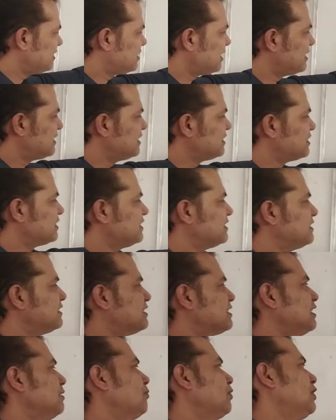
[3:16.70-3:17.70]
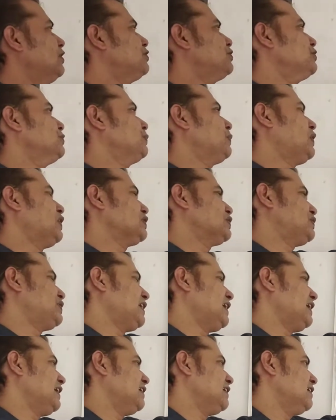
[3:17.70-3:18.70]
generation's evolution was
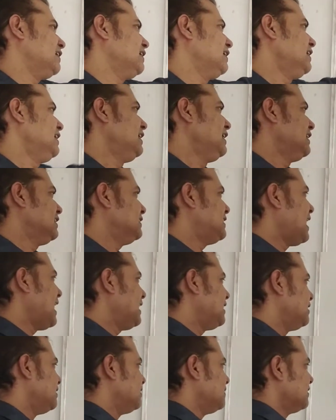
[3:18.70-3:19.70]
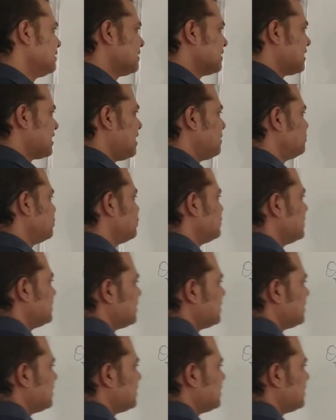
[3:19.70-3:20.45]
there. Then come to the